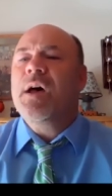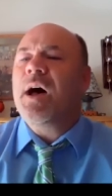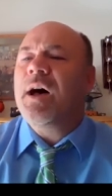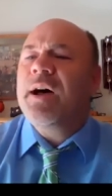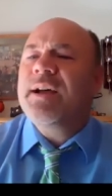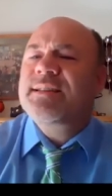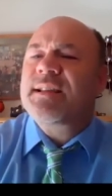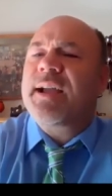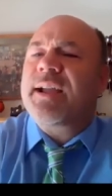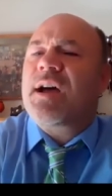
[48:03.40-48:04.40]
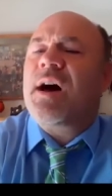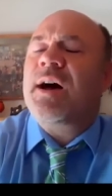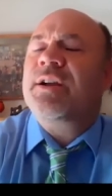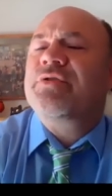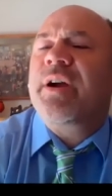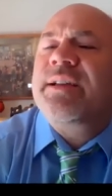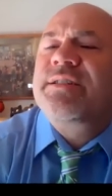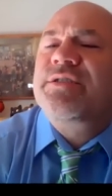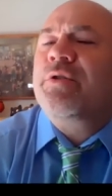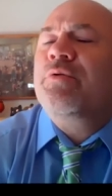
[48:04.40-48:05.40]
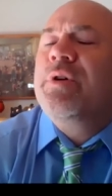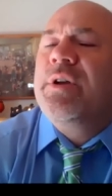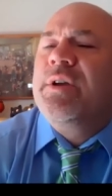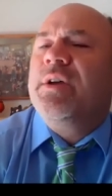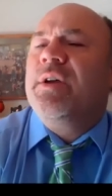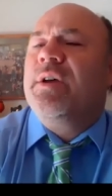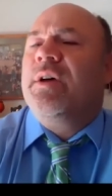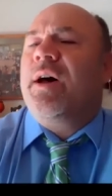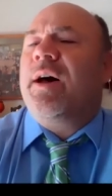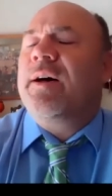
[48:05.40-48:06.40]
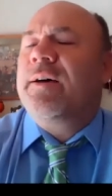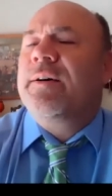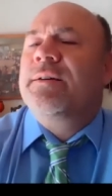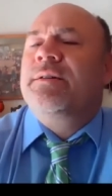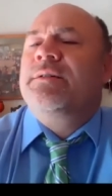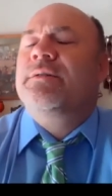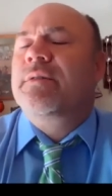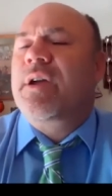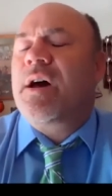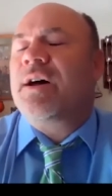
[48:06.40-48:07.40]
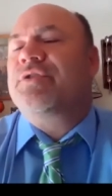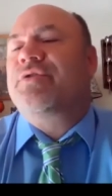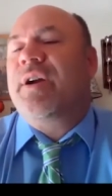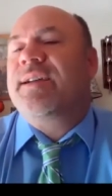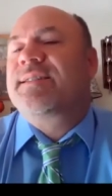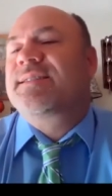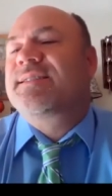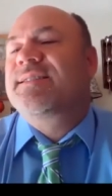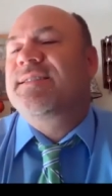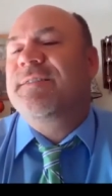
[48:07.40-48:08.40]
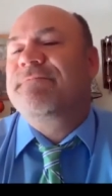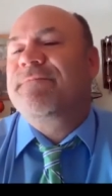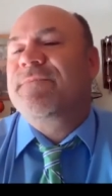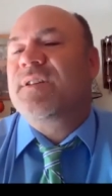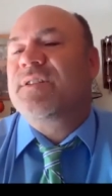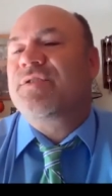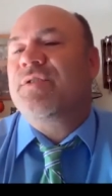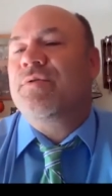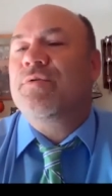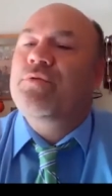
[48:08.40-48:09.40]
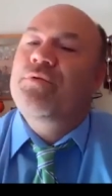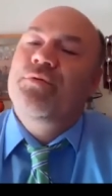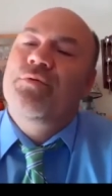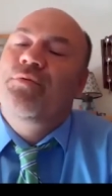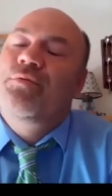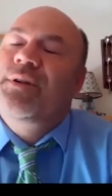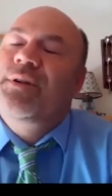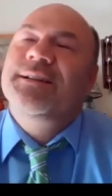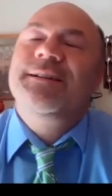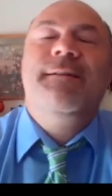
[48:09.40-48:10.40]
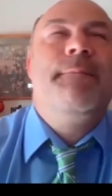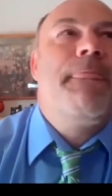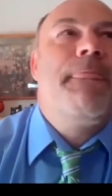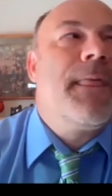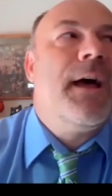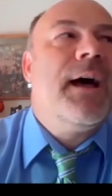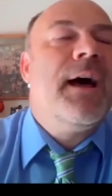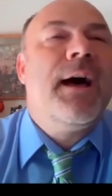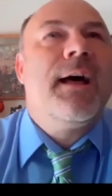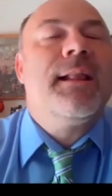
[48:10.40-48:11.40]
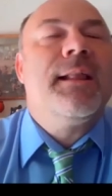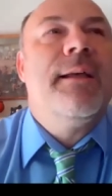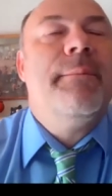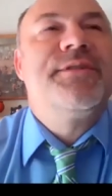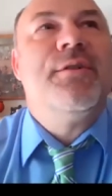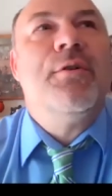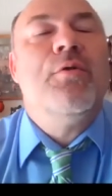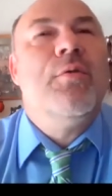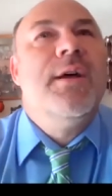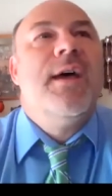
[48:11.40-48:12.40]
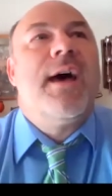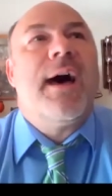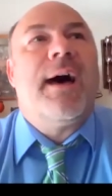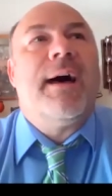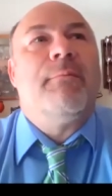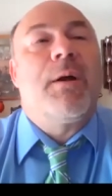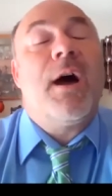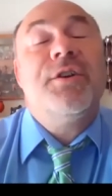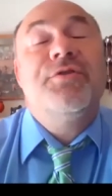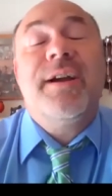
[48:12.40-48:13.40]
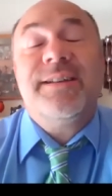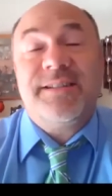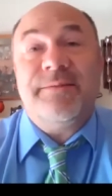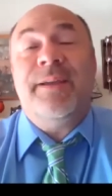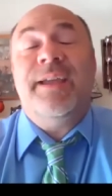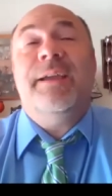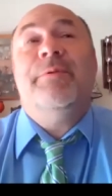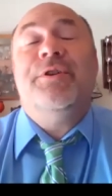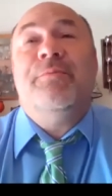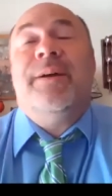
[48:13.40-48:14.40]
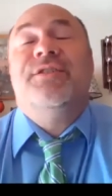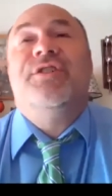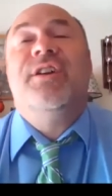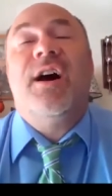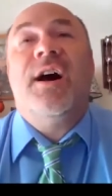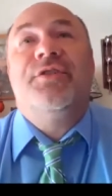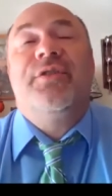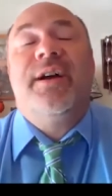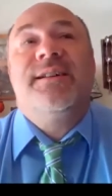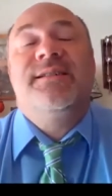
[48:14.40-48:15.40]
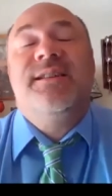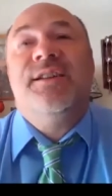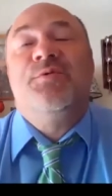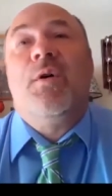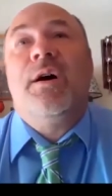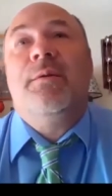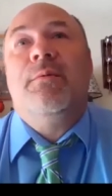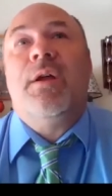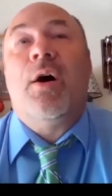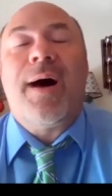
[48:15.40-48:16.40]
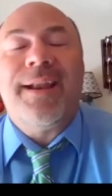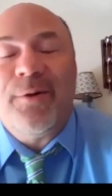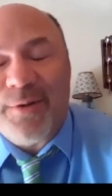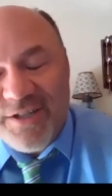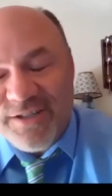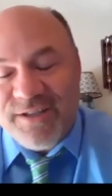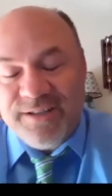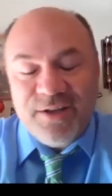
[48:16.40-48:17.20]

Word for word: Uh, is it like contrast? So uh, contrasts. So uh, let, so uh, contrast to me when you mention contrast is what oh i know what she's